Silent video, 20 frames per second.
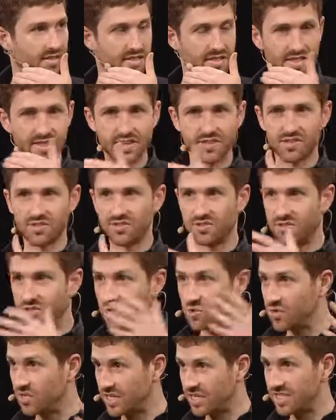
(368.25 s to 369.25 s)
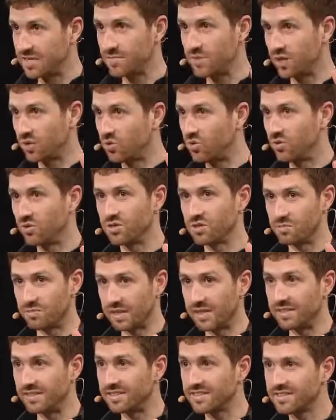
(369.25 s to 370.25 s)
this new system that Google's
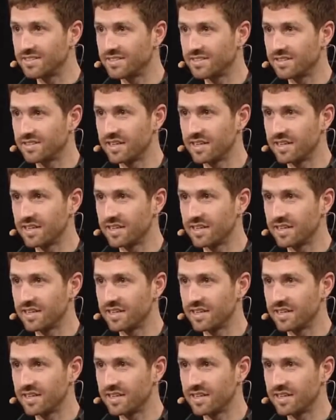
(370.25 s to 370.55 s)
built